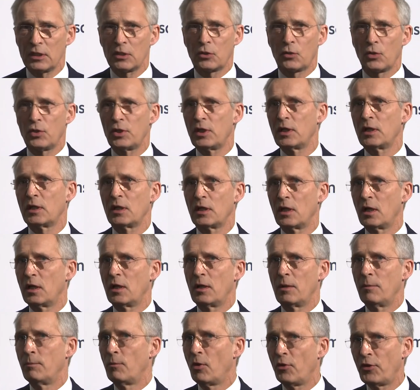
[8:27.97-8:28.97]
including
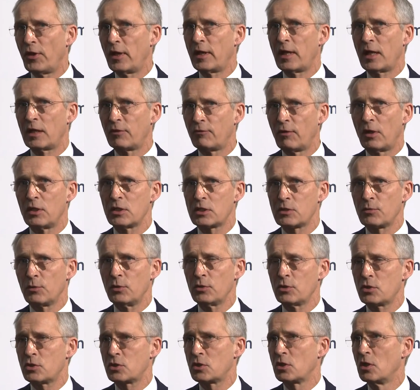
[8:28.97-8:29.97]
modern advanced
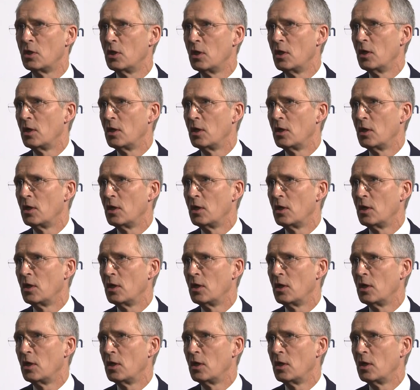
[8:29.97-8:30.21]
ones,